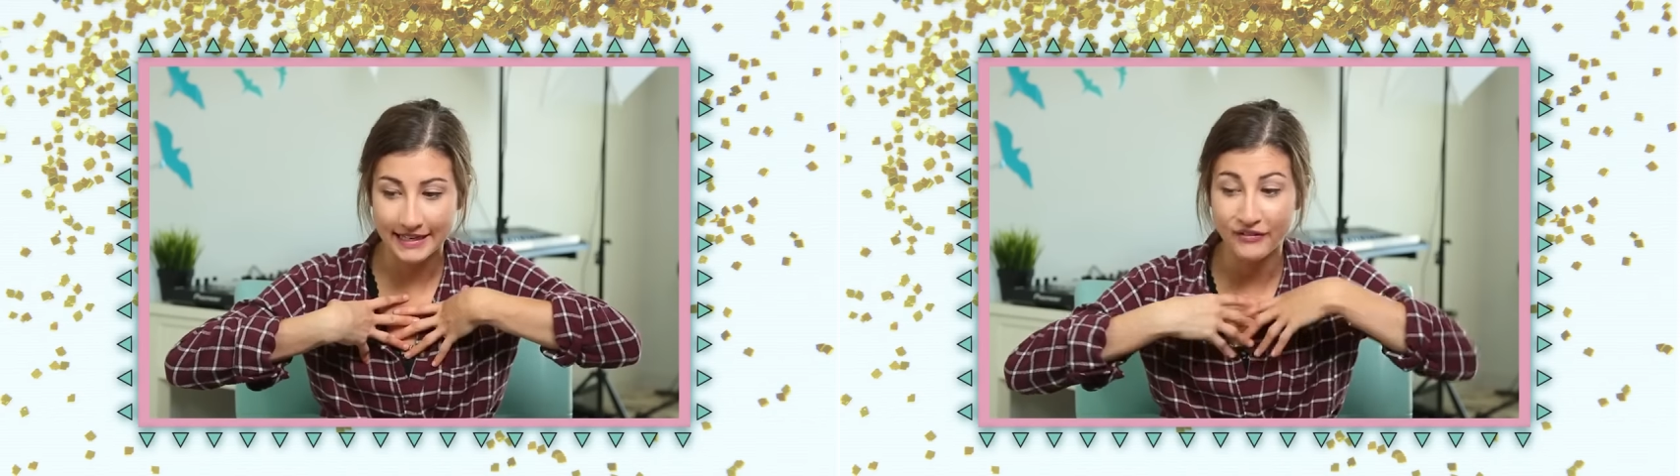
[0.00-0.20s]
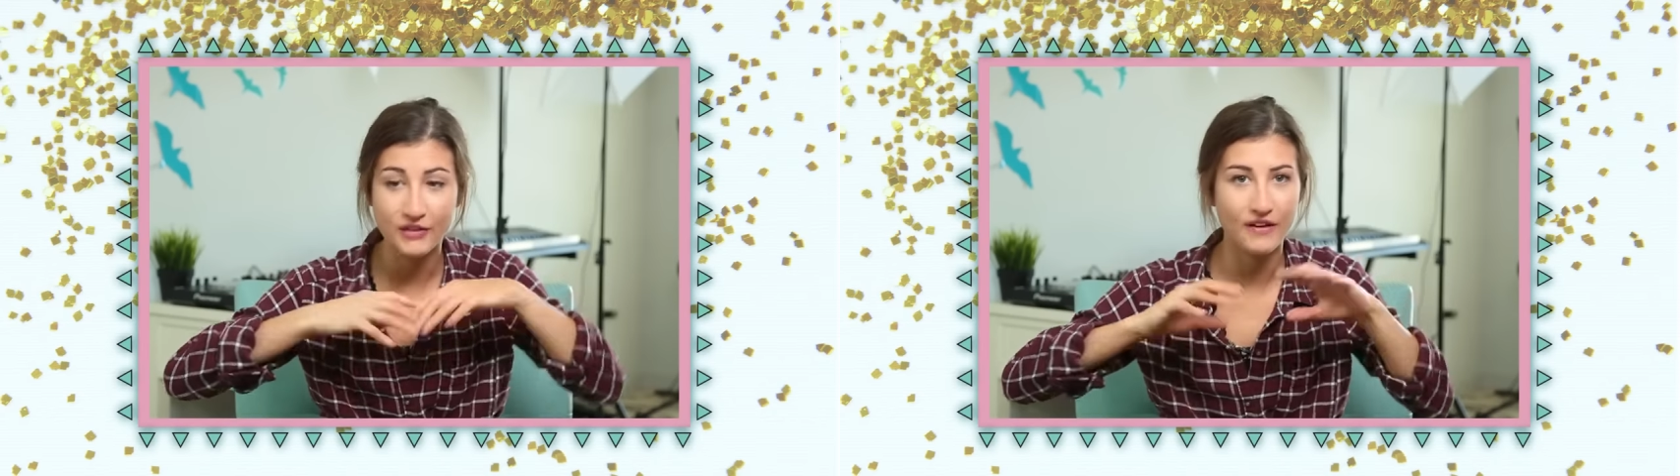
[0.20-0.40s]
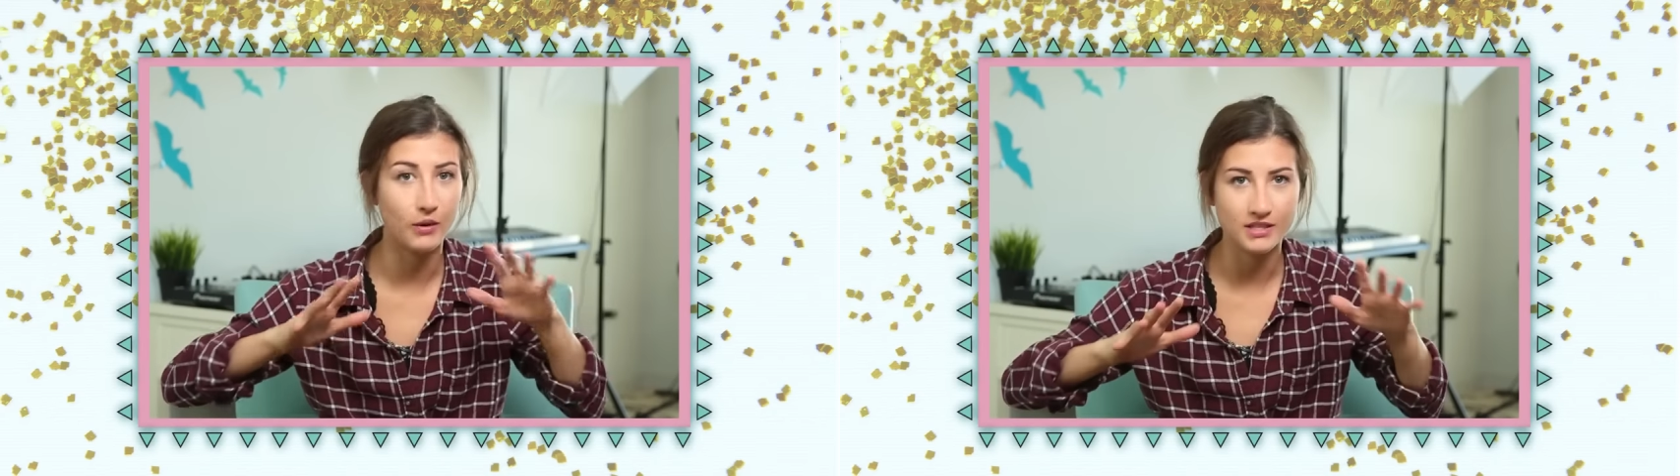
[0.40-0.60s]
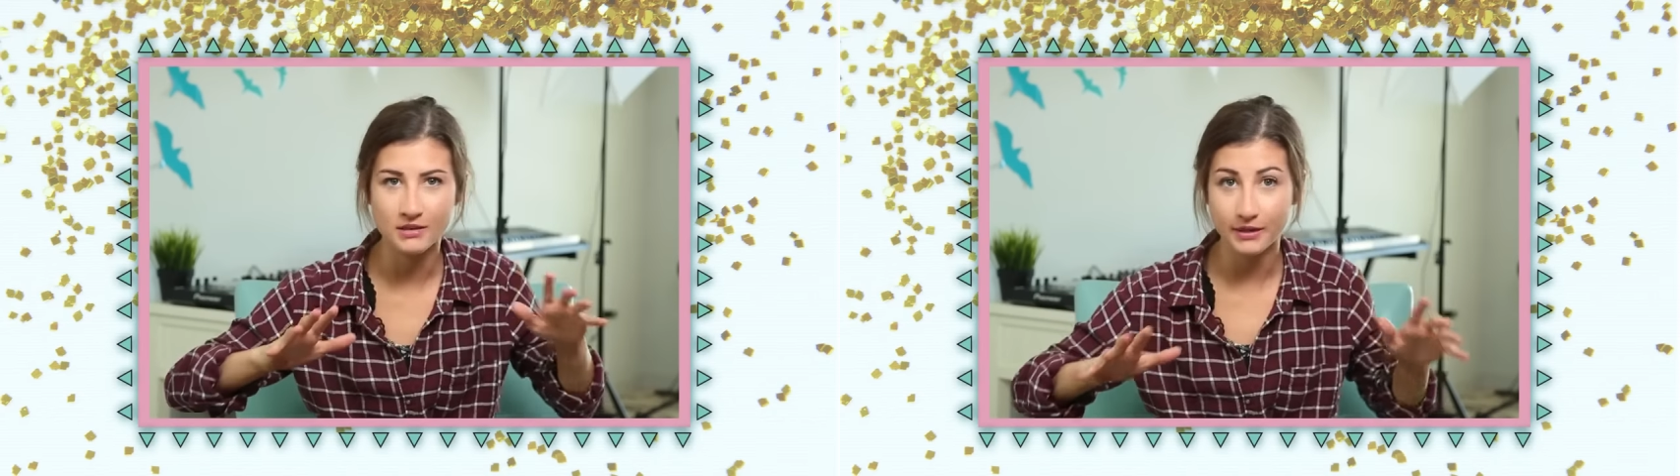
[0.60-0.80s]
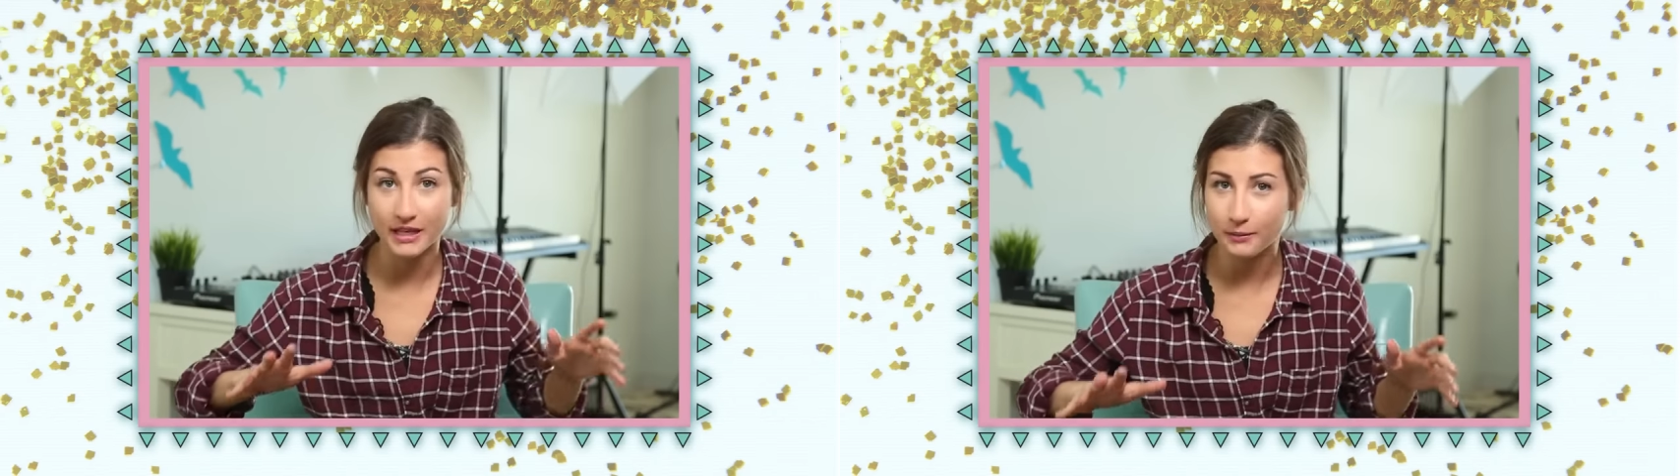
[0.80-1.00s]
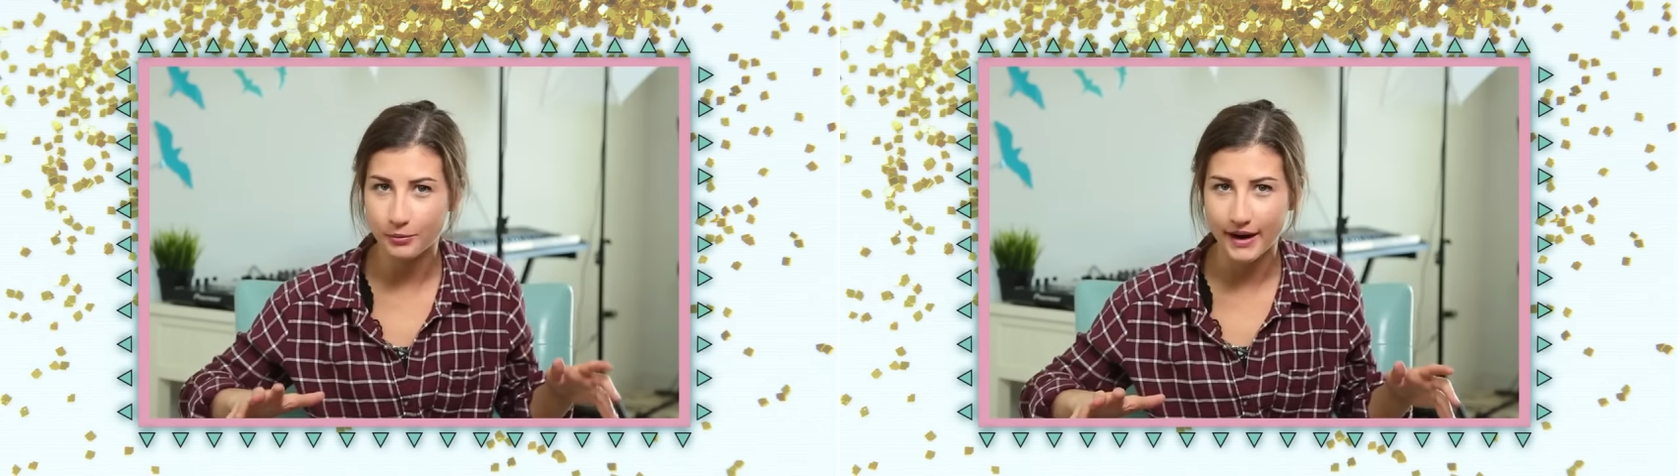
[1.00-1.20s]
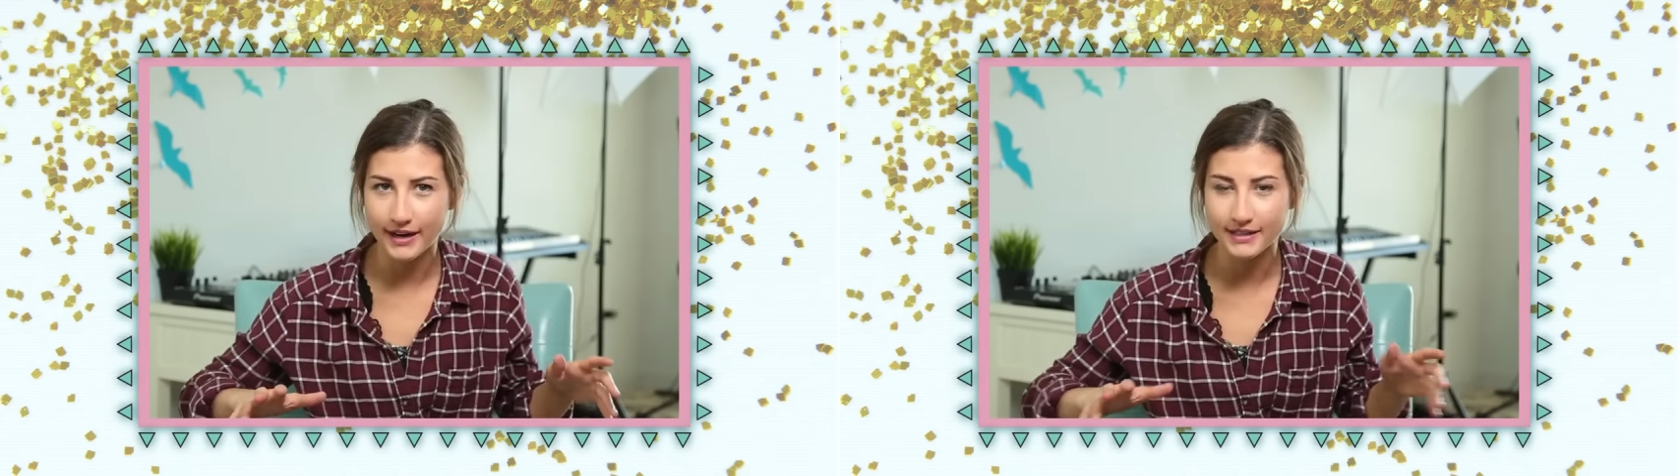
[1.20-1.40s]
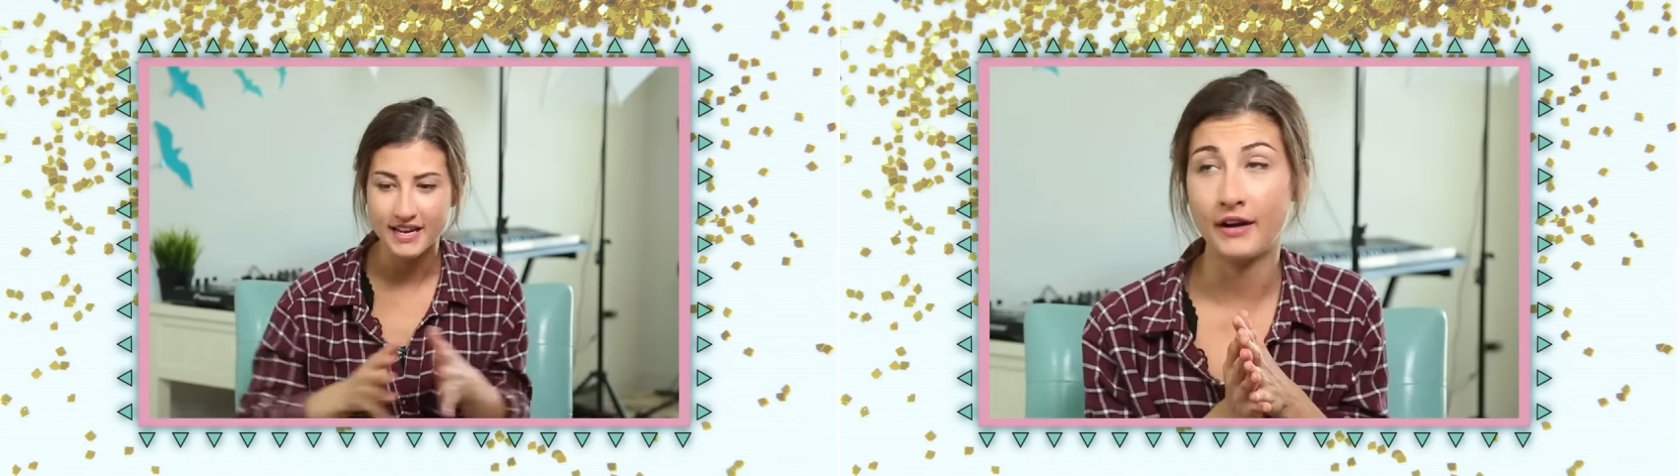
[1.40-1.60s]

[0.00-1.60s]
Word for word: even if I wasn't being pranked.